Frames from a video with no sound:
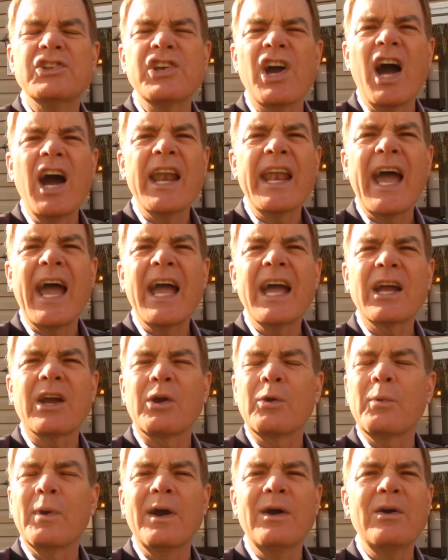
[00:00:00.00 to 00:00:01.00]
John
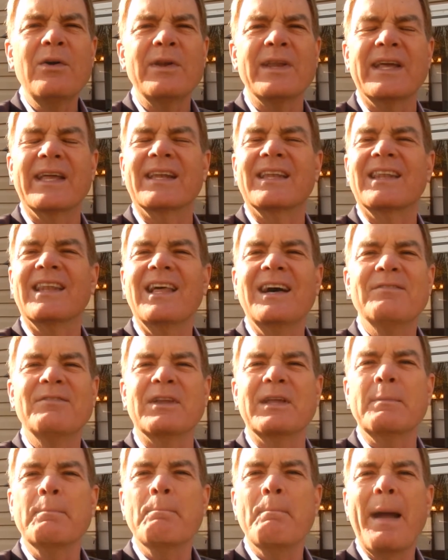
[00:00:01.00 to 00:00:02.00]
Hager Road in
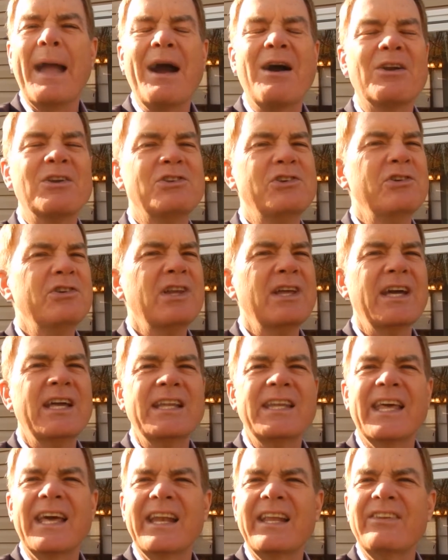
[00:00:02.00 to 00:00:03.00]
lovely Mount
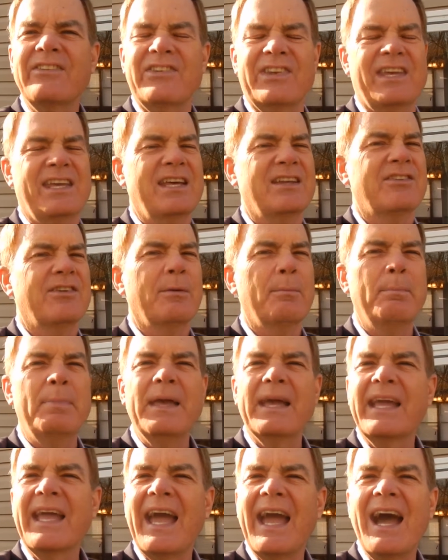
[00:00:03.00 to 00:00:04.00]
Juliet, Tennessee. It's a
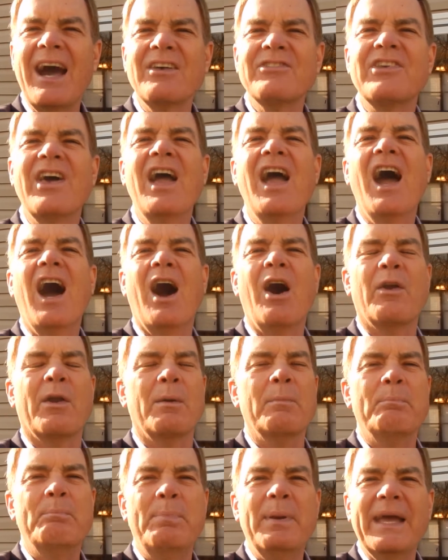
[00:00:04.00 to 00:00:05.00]
big house on
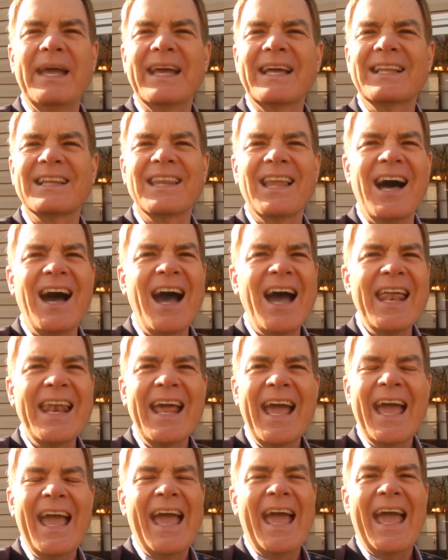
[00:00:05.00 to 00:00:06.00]
a big lot,
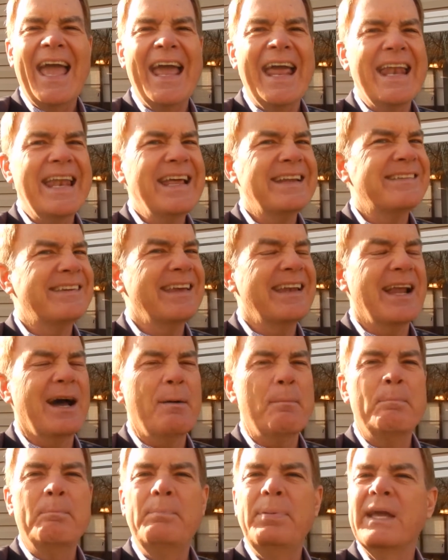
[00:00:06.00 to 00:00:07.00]
and it's in
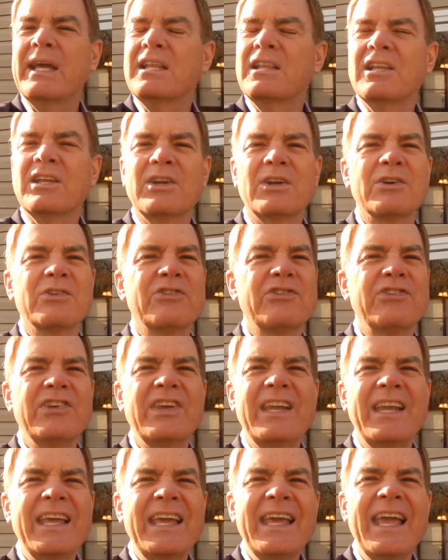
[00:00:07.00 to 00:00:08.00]
a big little
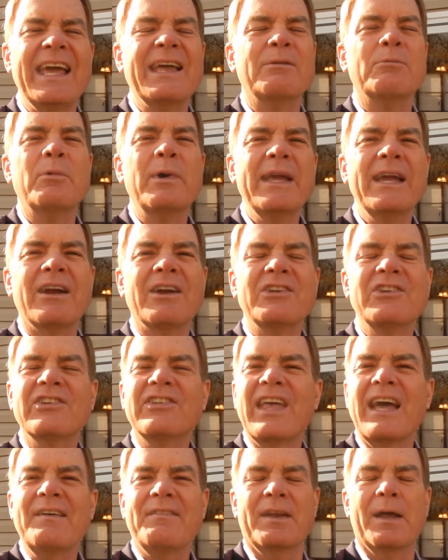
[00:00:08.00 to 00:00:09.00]
city, and we are just
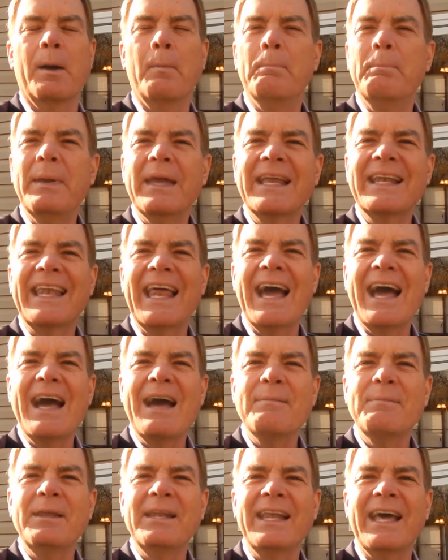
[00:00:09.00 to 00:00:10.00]
having a big
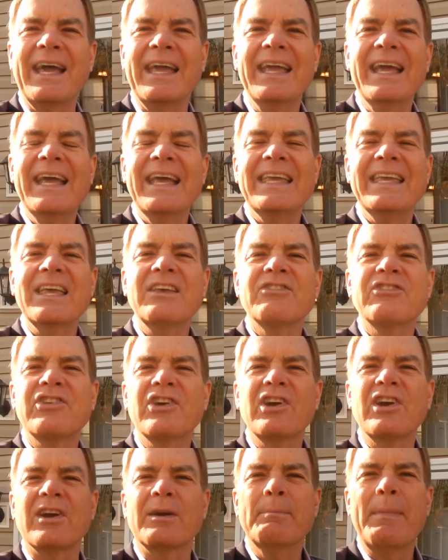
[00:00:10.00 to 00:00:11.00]
time today. Yes,
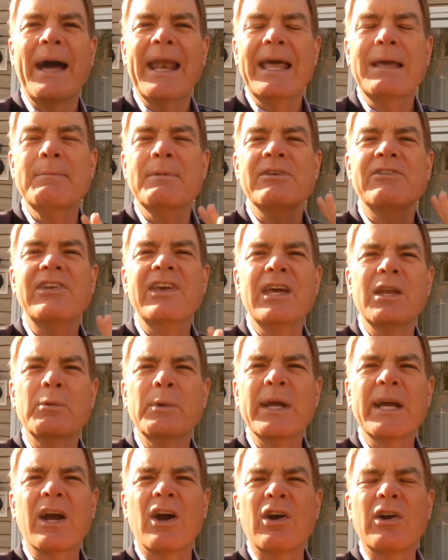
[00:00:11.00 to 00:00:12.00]
sir. My name is
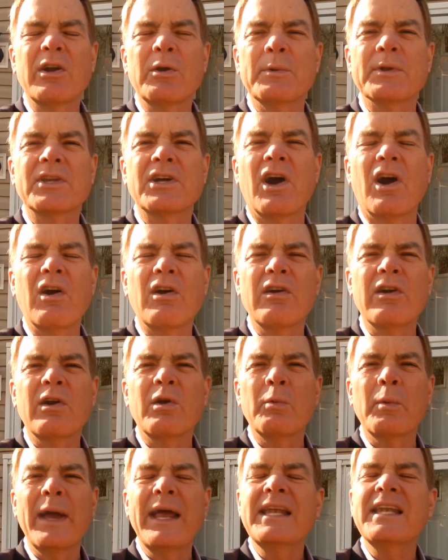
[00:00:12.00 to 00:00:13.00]
Henry Carter with Carter
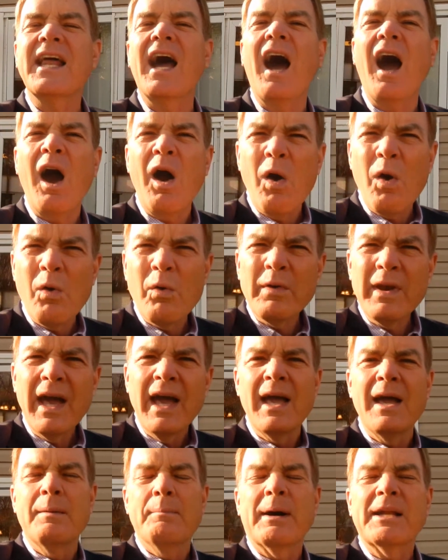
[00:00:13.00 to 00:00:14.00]
Rent to Own.
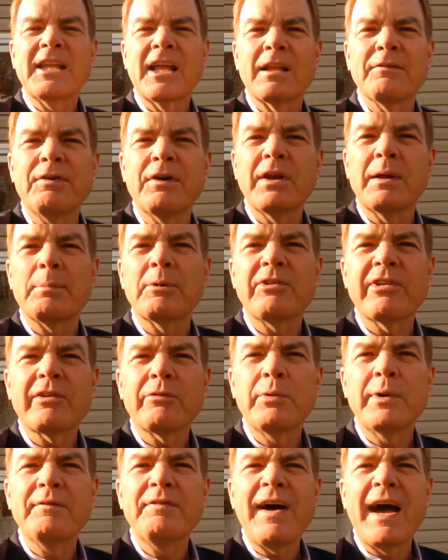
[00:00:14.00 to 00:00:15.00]
My telephone number
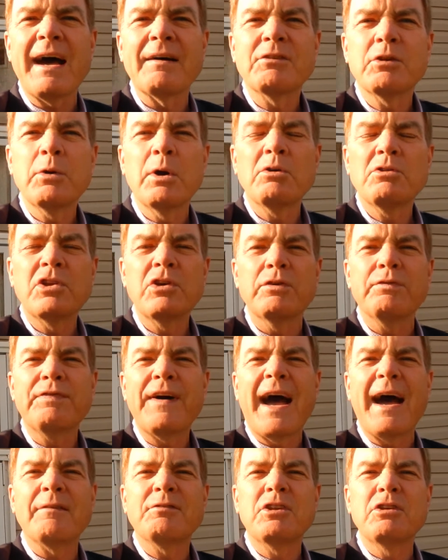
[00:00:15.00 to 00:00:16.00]

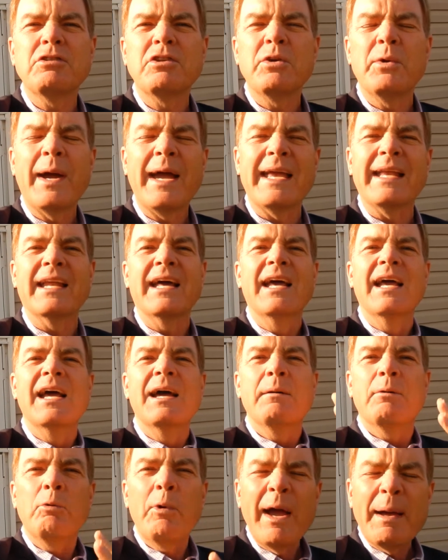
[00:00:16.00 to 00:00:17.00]
615-202-5228.
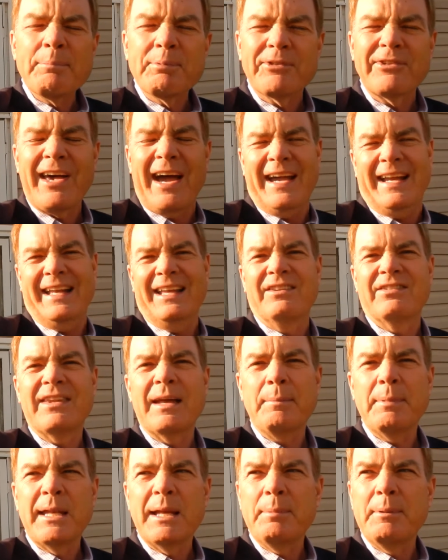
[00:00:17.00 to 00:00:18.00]
Website is
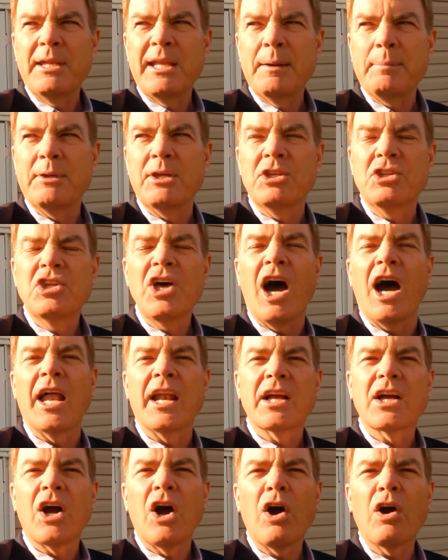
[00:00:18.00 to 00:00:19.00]

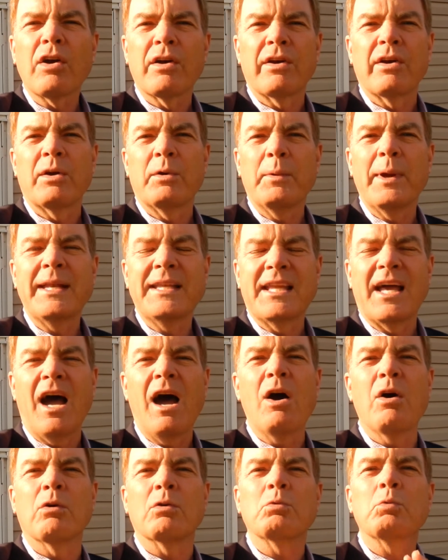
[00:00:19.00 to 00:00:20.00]

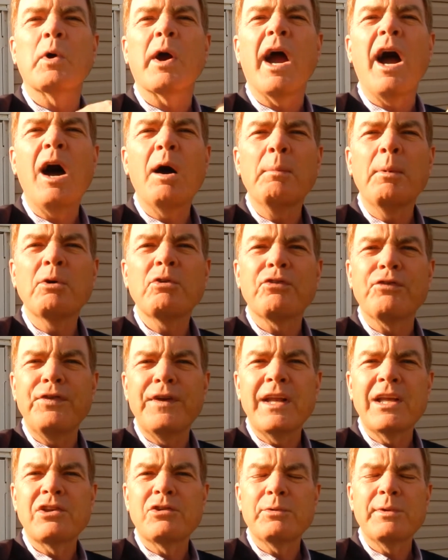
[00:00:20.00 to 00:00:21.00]
www.carterrenttoown. We're almost
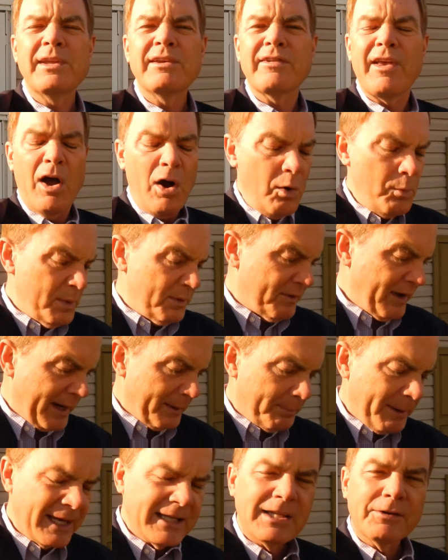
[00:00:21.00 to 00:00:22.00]
finished with this home. We've got
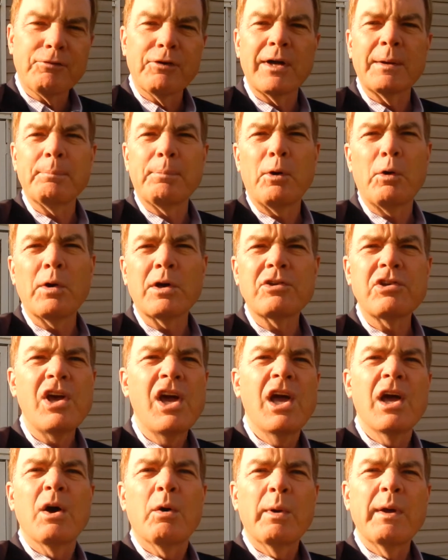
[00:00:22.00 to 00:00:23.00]
to paint the front porch.
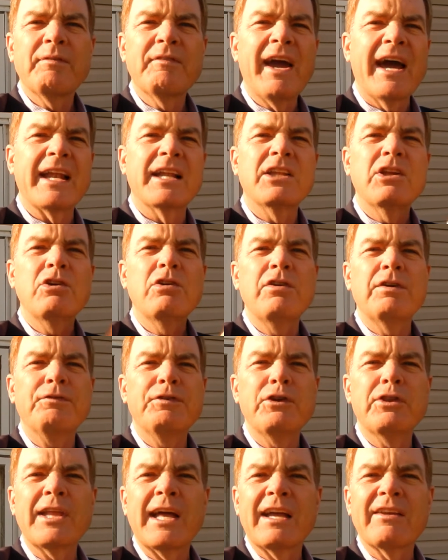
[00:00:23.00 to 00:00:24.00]
We've got to do a
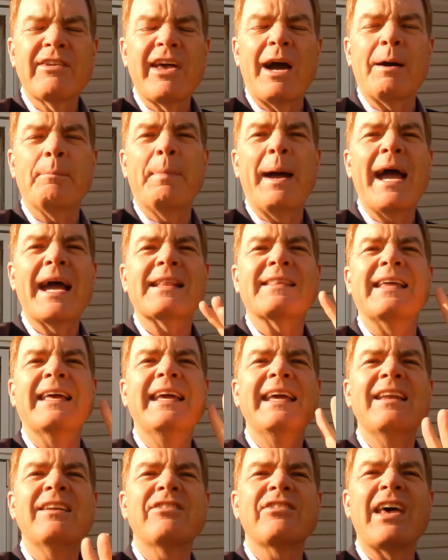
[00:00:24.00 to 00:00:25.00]
few things out back.
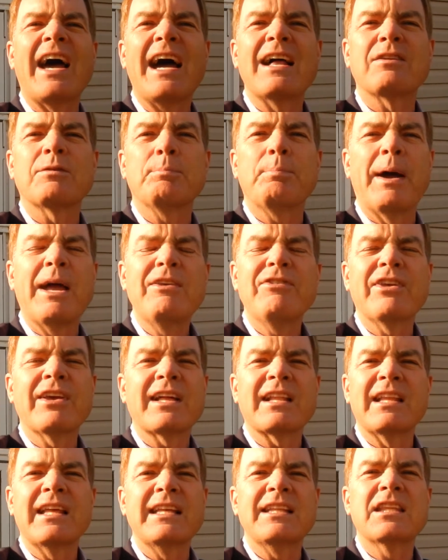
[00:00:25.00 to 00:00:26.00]
The inside's
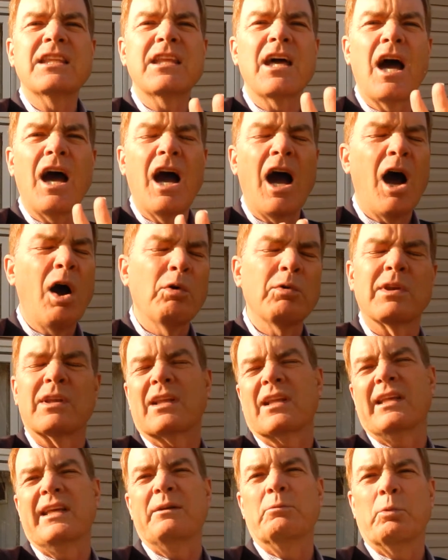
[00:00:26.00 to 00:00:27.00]
basically
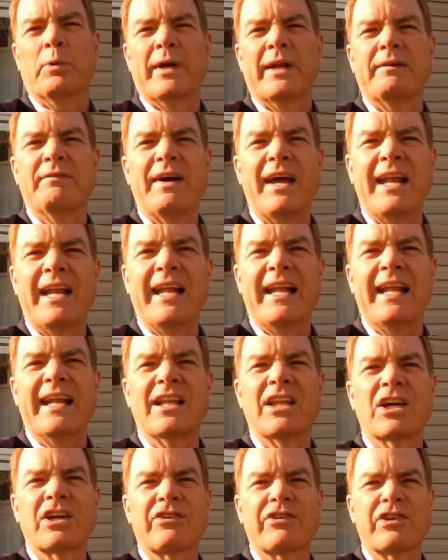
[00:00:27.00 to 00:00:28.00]
totally renovated
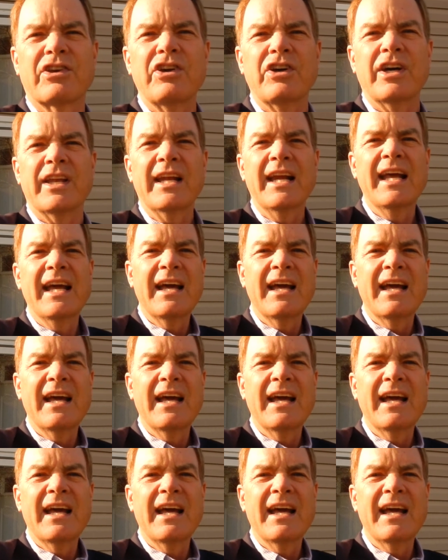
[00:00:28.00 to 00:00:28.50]
and looks good.